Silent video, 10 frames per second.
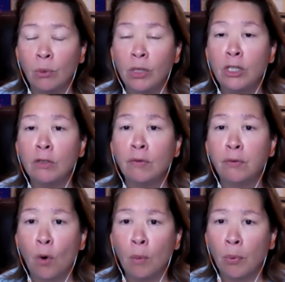which is
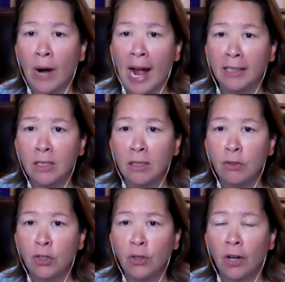form practice of
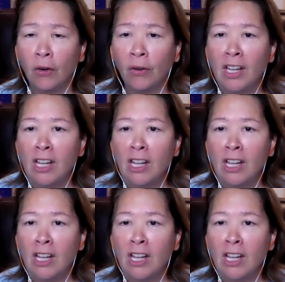judo.